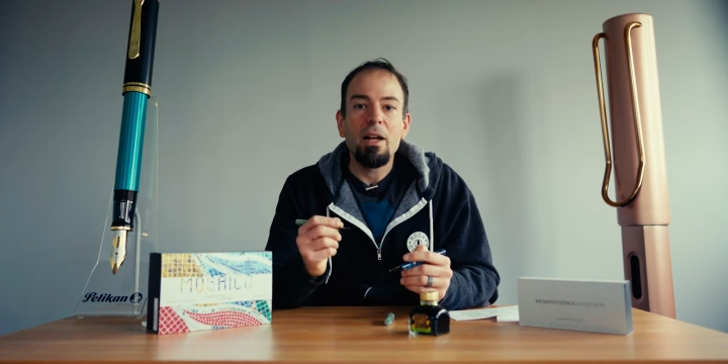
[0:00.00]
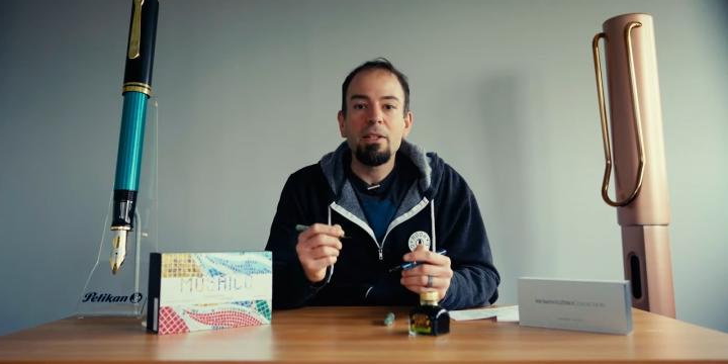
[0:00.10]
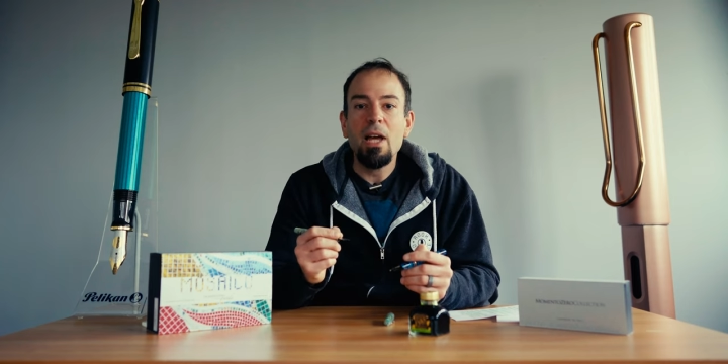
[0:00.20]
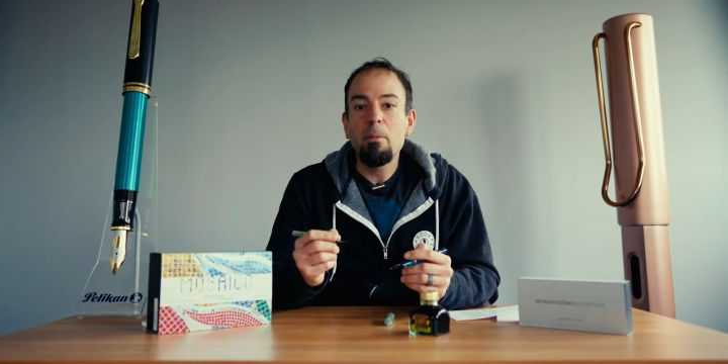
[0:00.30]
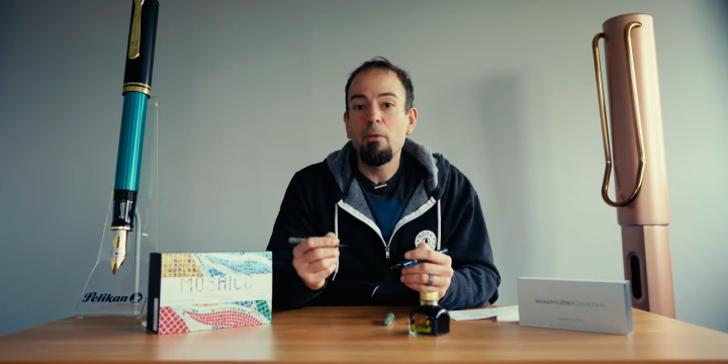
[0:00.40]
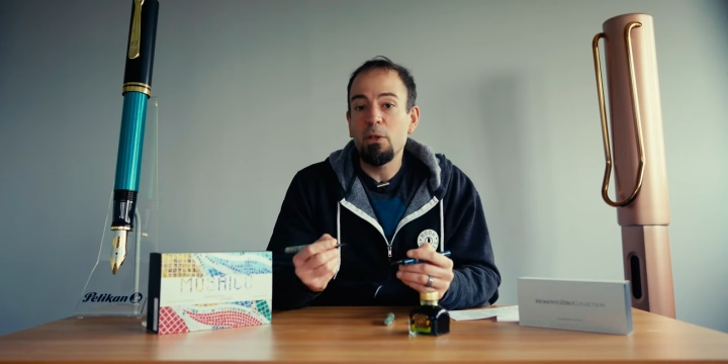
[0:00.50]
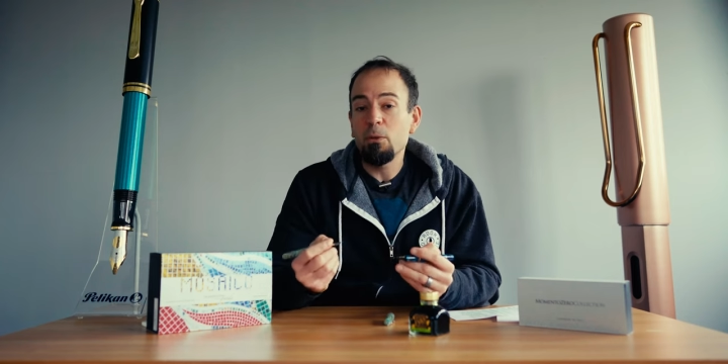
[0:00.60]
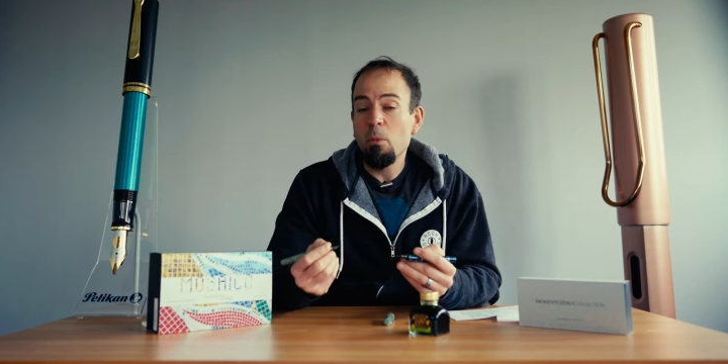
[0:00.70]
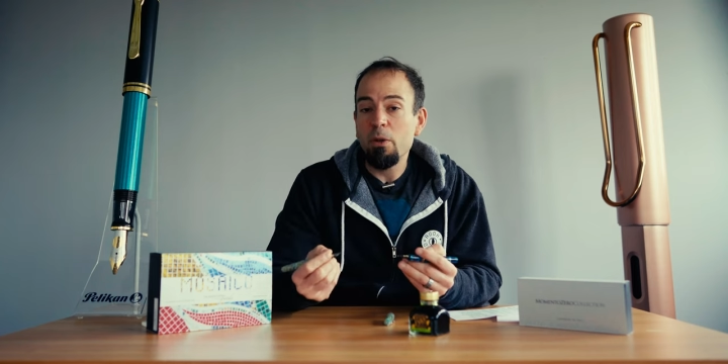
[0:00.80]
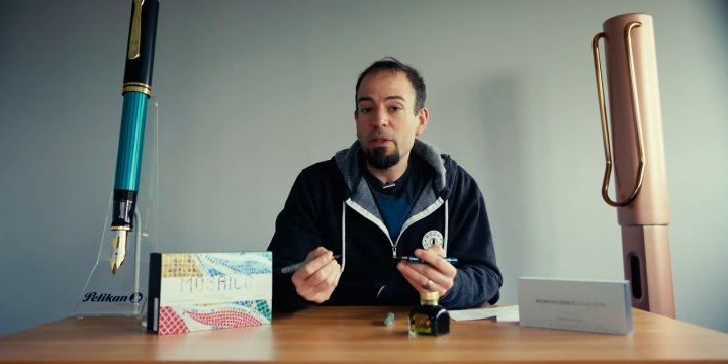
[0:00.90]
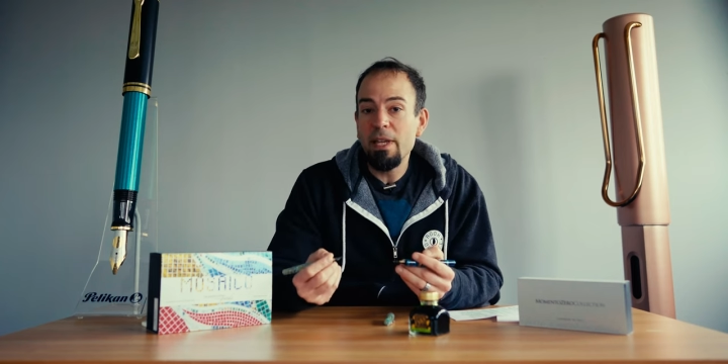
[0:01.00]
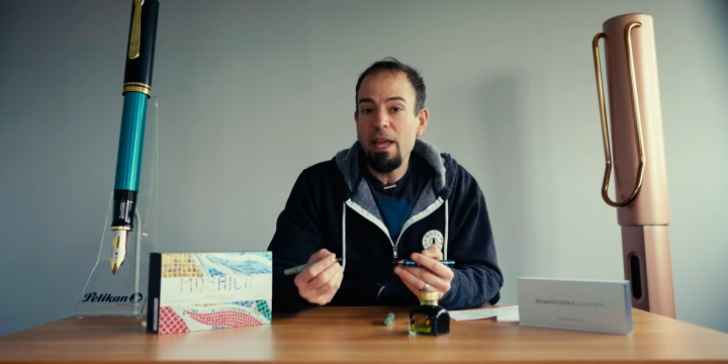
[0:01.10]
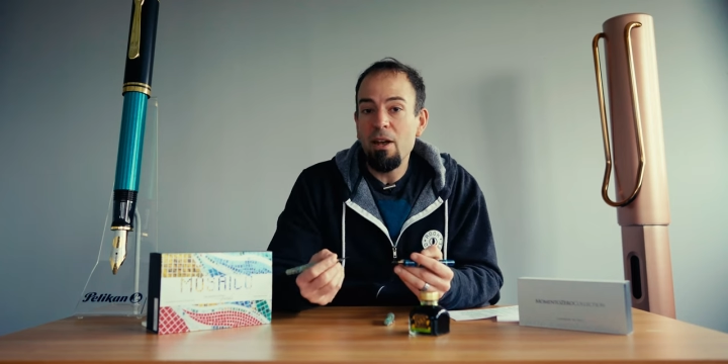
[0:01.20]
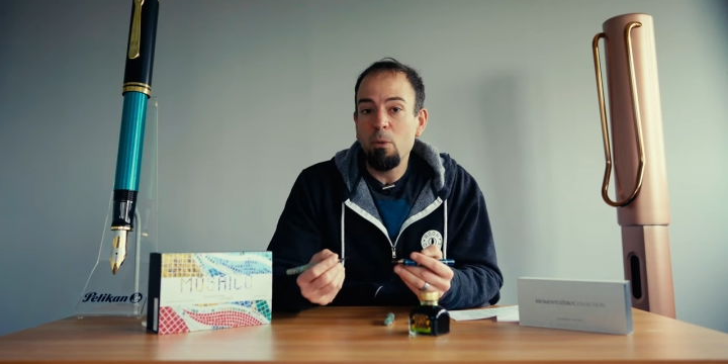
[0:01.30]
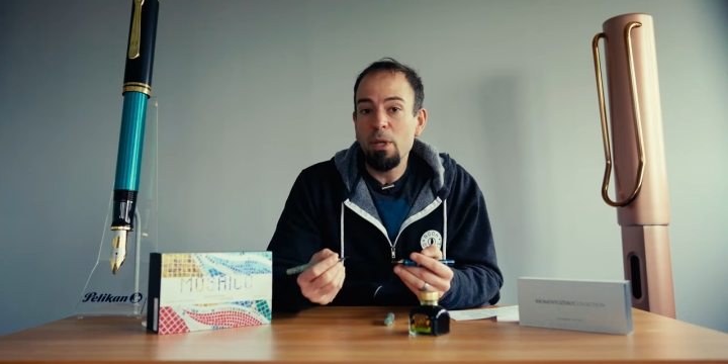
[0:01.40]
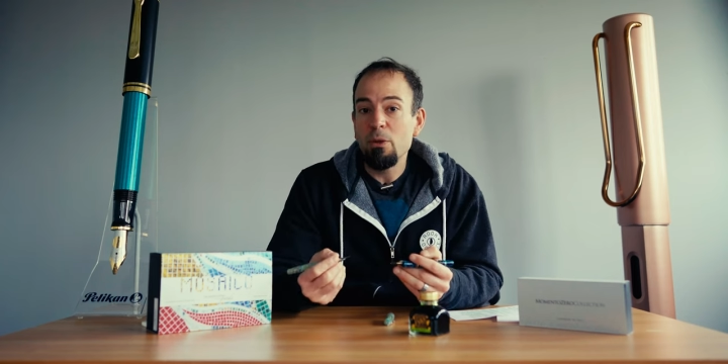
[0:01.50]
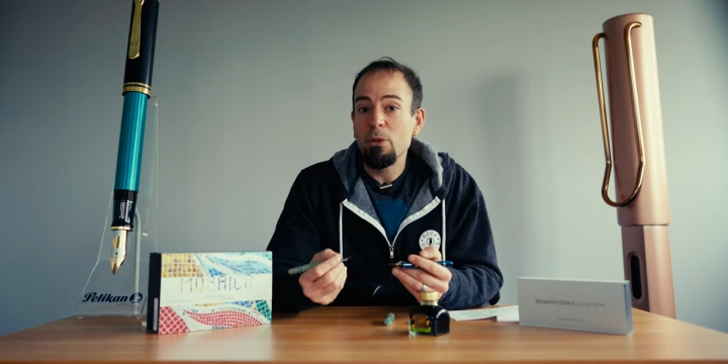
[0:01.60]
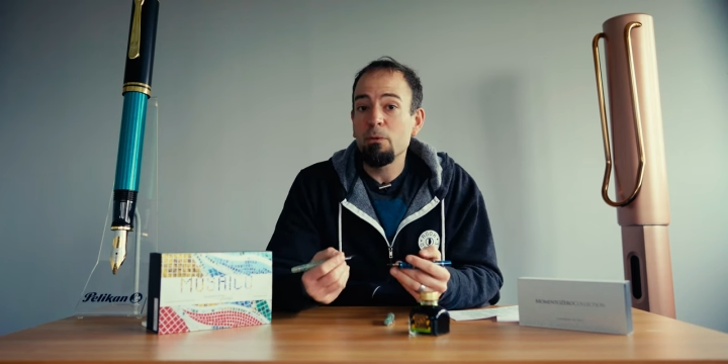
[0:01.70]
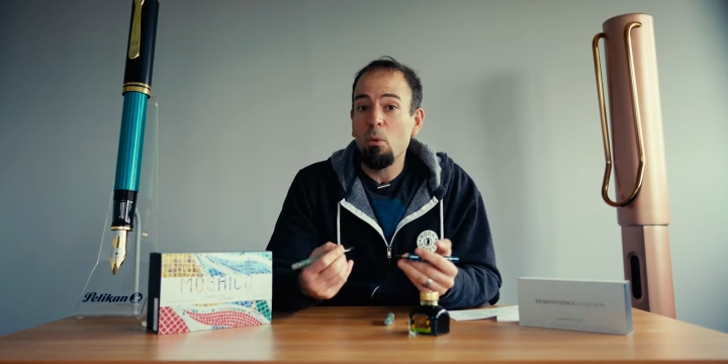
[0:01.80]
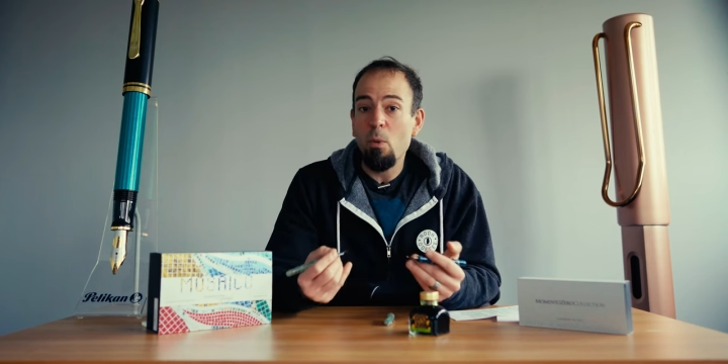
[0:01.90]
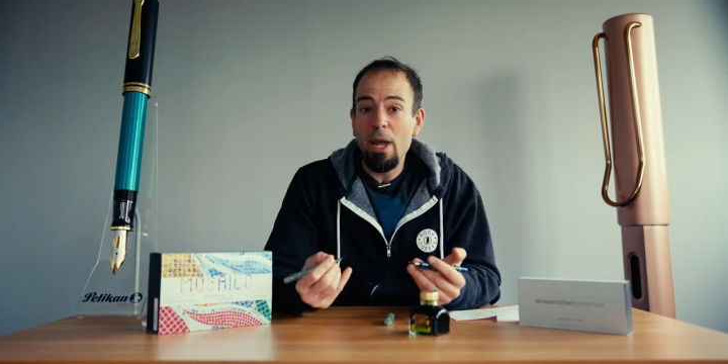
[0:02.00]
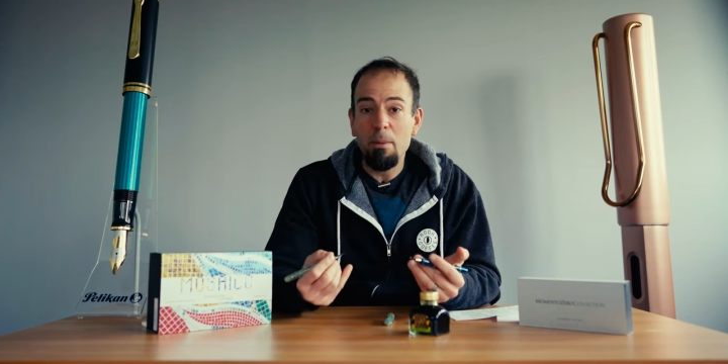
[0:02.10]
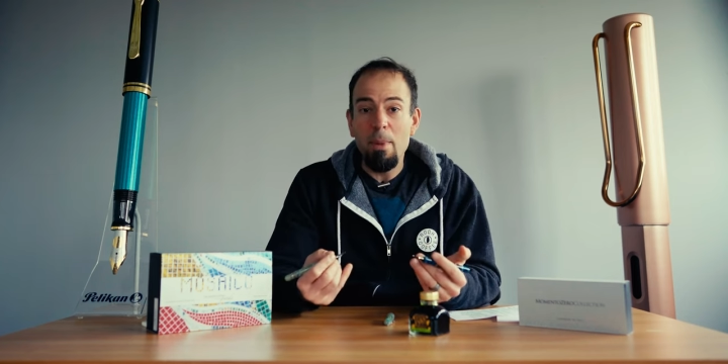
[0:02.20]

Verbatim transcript: on top of a small scale we use for weighing